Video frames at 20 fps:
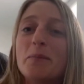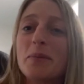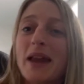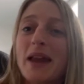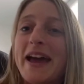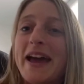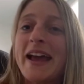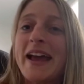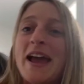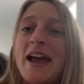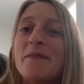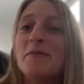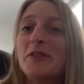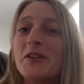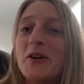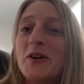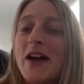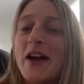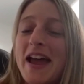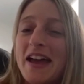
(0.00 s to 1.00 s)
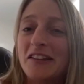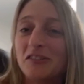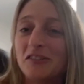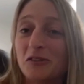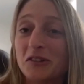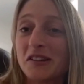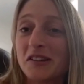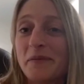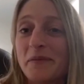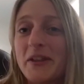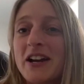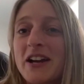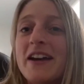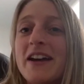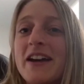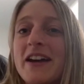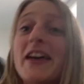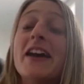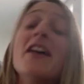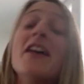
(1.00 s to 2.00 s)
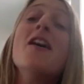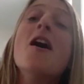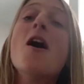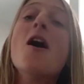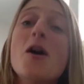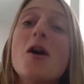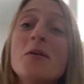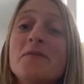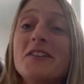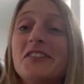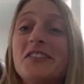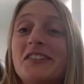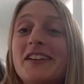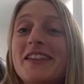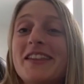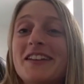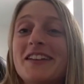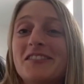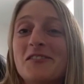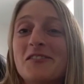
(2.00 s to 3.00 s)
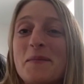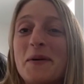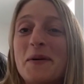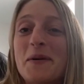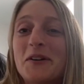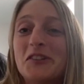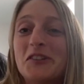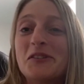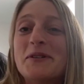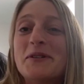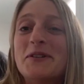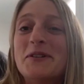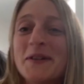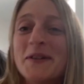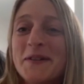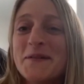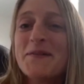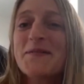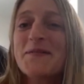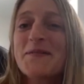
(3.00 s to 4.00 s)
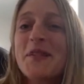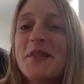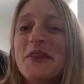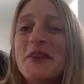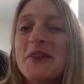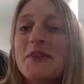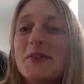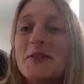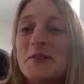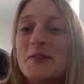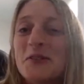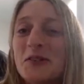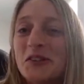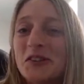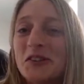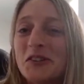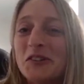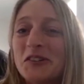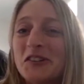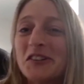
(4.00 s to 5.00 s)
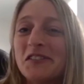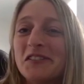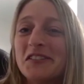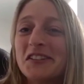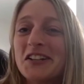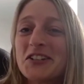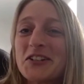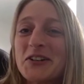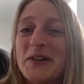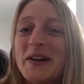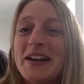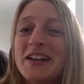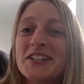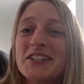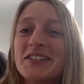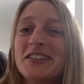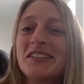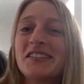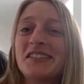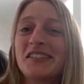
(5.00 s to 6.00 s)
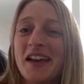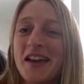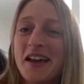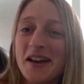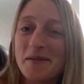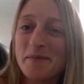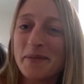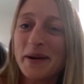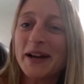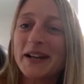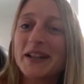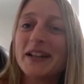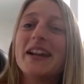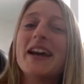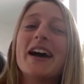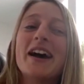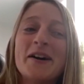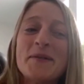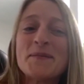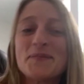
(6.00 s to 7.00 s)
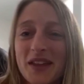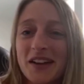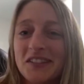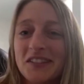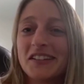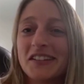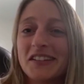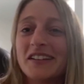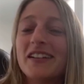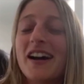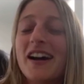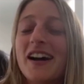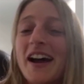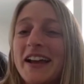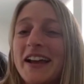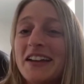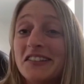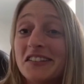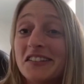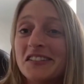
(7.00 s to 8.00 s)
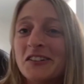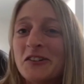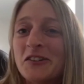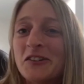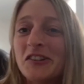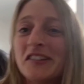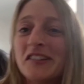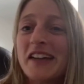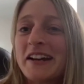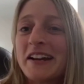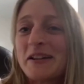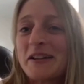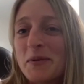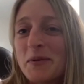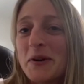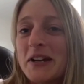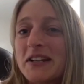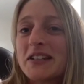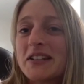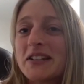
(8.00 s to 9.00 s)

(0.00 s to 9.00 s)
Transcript: play a game with your hands or something like that. Obviously that's not possible in all sorts of situations, but it's a good starting point.